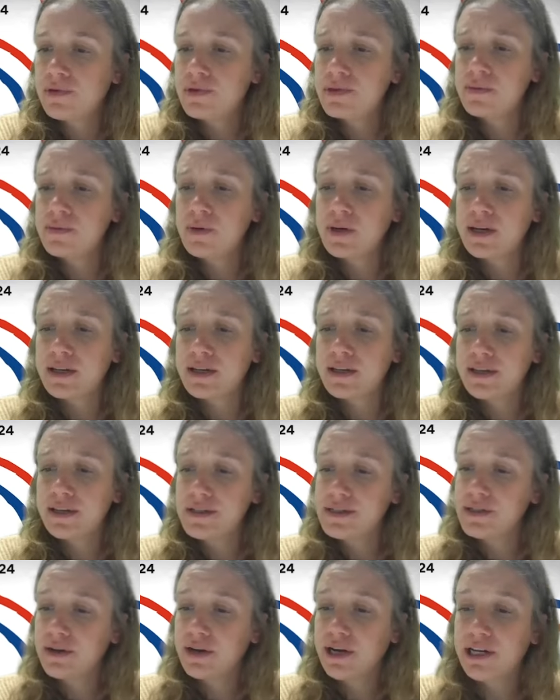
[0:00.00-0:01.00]
Well,
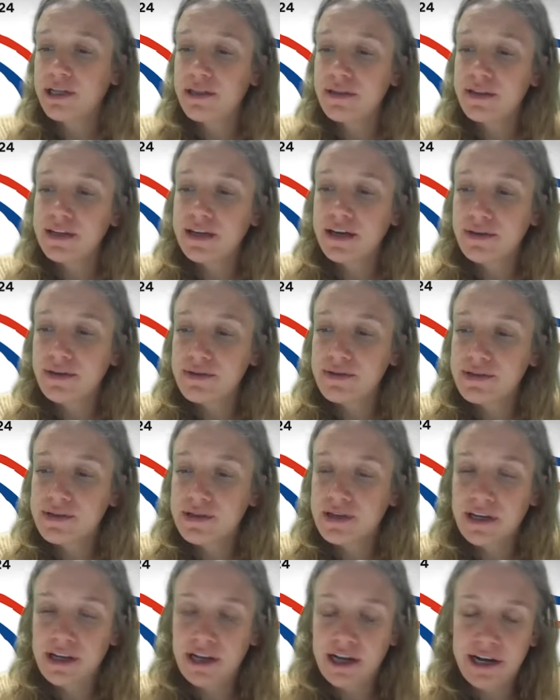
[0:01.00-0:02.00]
sweet. Is there anything
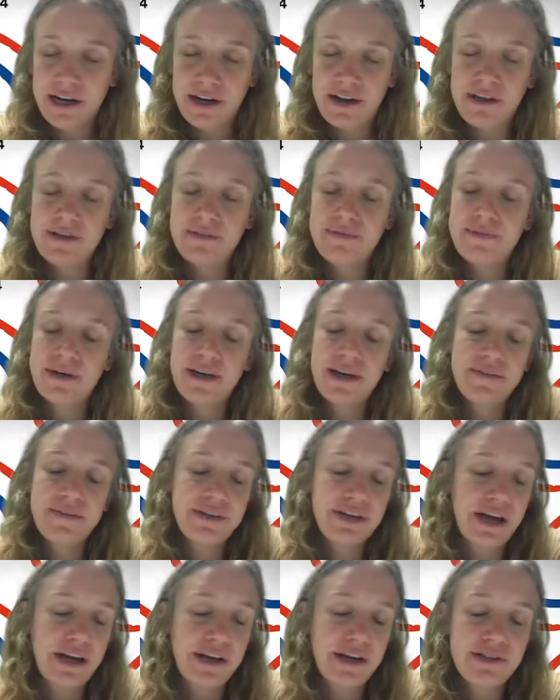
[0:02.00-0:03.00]
else that I
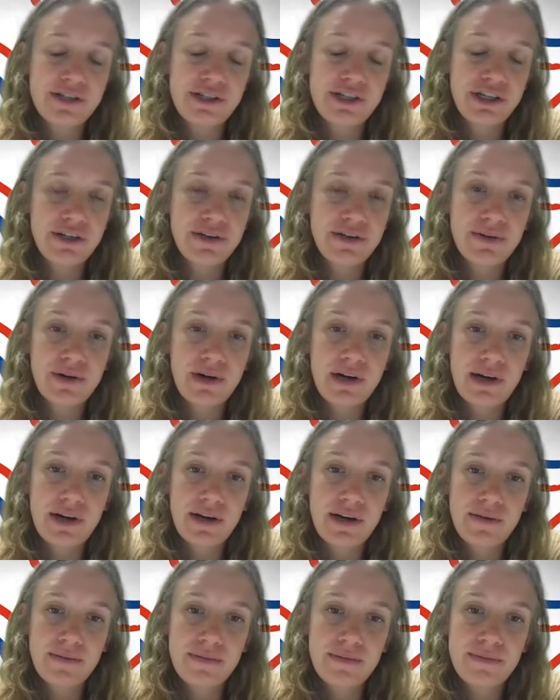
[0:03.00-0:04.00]
haven't asked you,
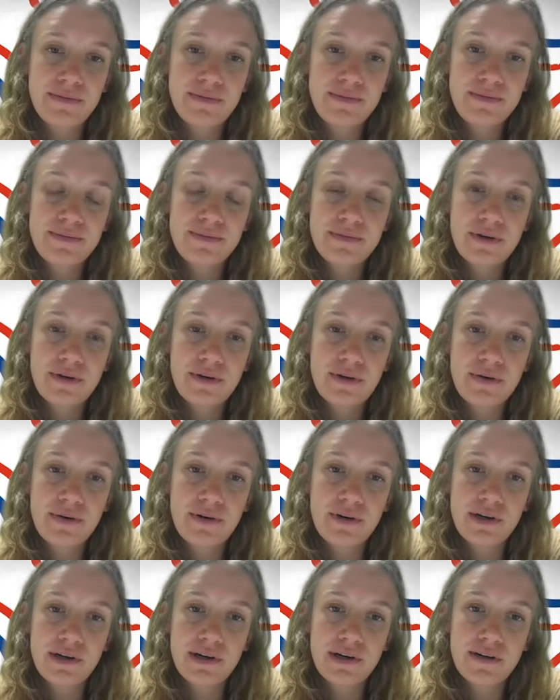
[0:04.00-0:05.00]
um,
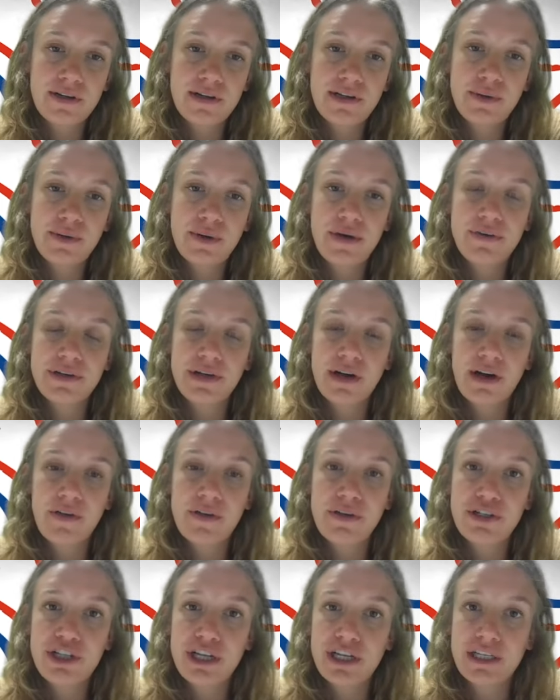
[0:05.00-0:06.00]
or that you haven't
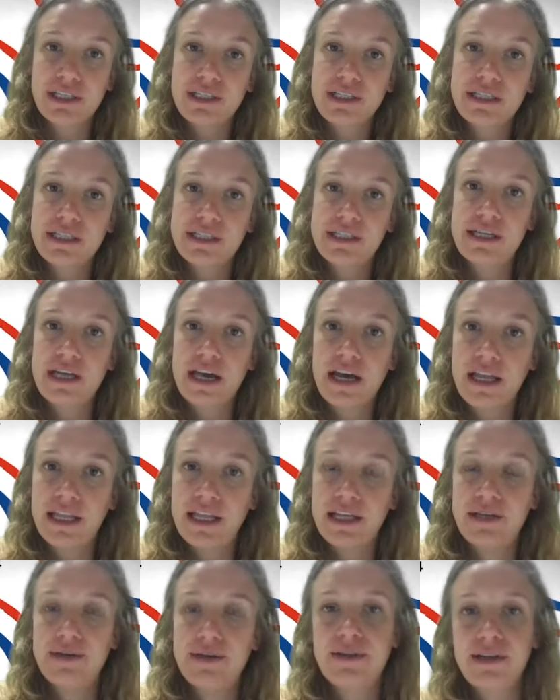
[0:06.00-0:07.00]
gotten the chance to
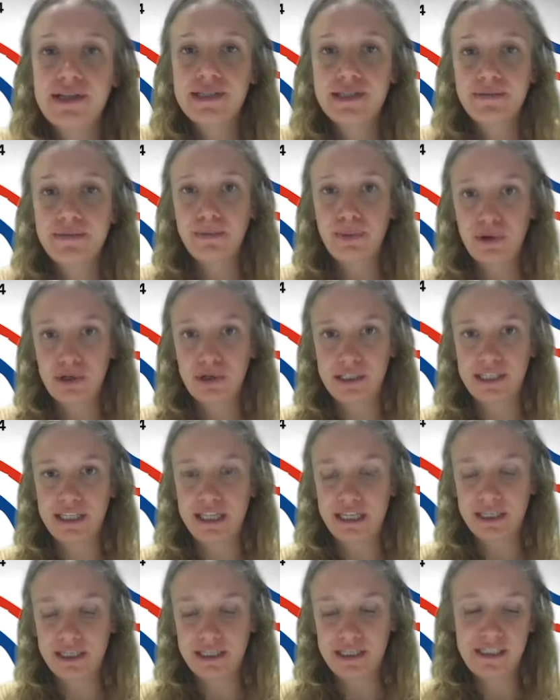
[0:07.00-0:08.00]
say that you think's
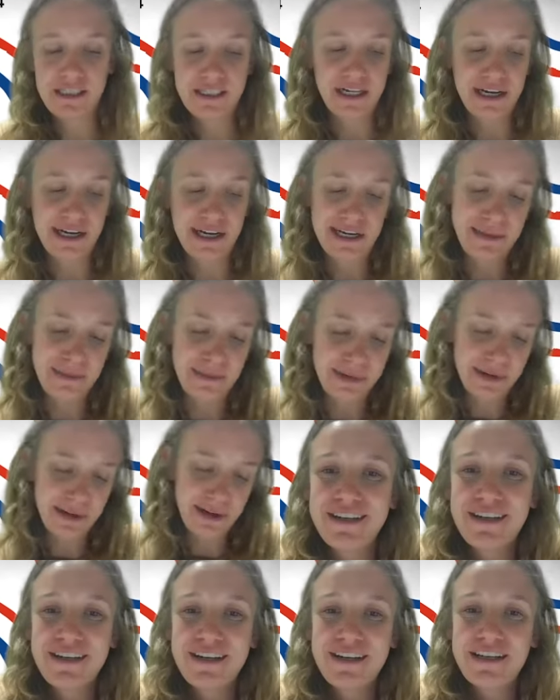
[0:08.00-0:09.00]
important at this time?
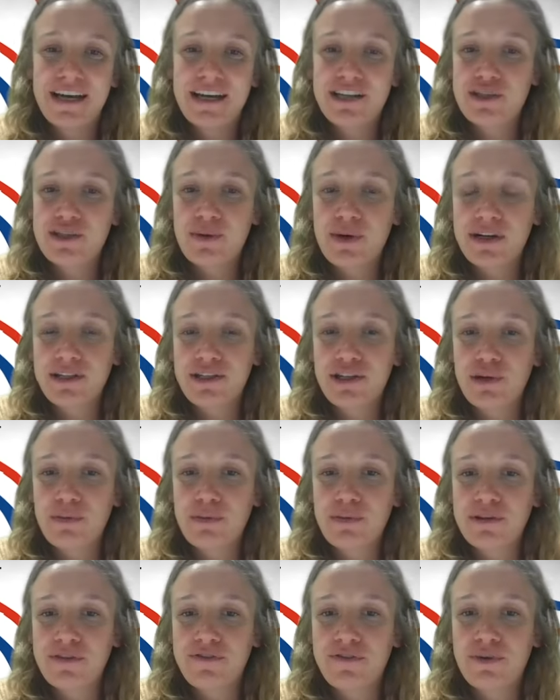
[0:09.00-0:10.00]
Yeah, I just wanted to
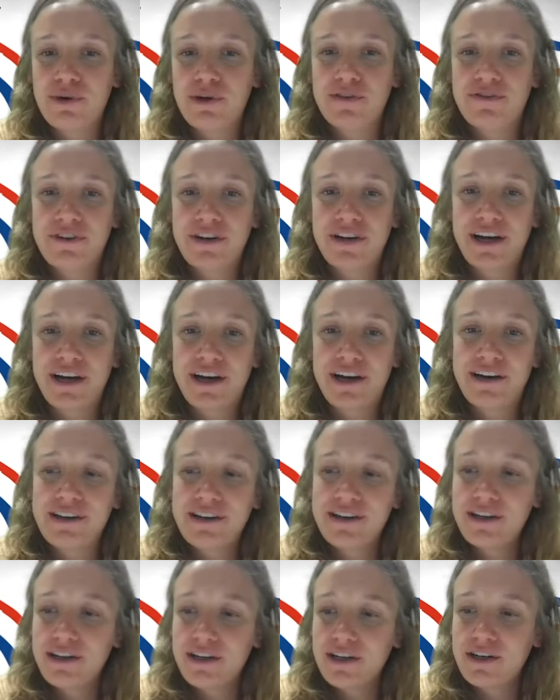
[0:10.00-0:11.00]
open the floor for
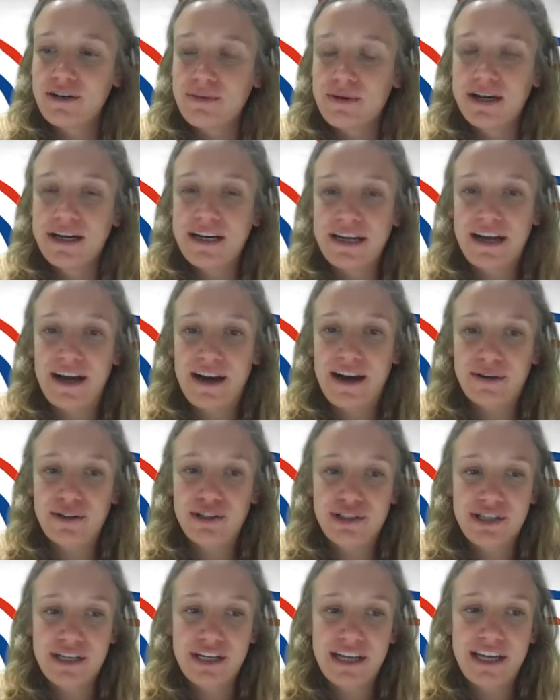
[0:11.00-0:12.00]
you right
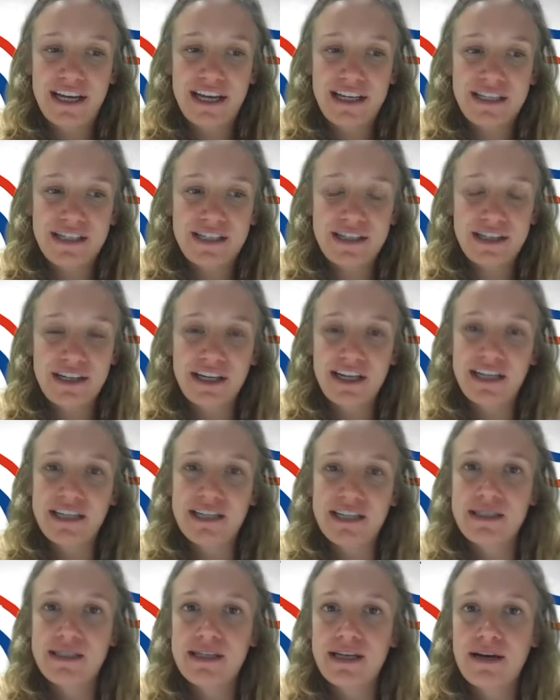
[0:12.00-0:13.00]
now, just in case there
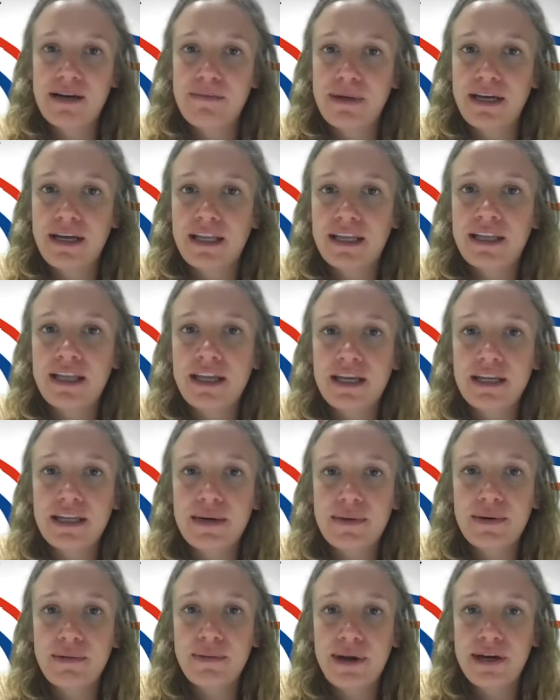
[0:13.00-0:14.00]
is a big
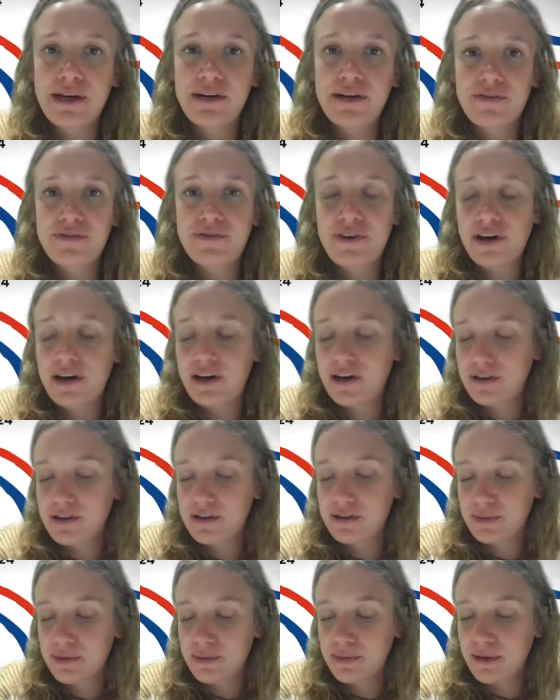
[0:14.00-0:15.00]
thing that we might have
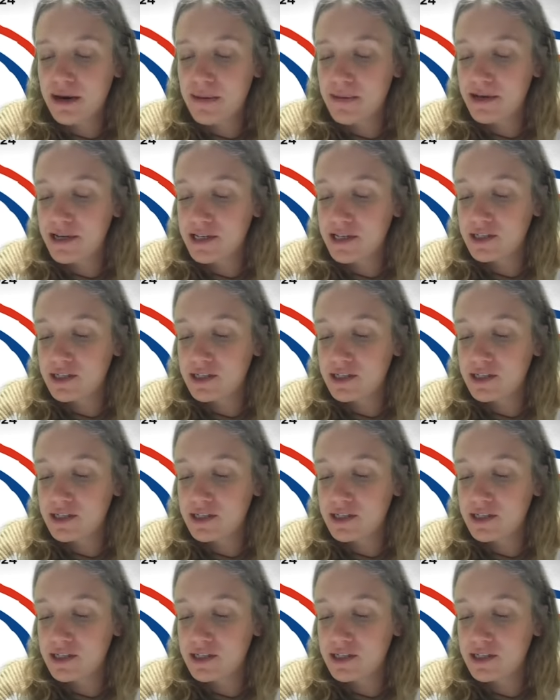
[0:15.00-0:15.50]
uh, we might have